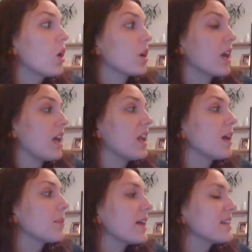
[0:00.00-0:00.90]
or hid
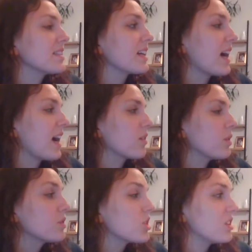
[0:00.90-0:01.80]
a plastic
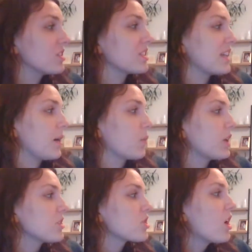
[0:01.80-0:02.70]
cockroach in your
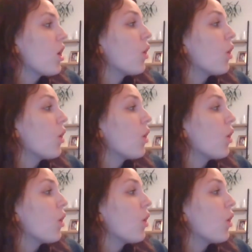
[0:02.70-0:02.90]
sandwich,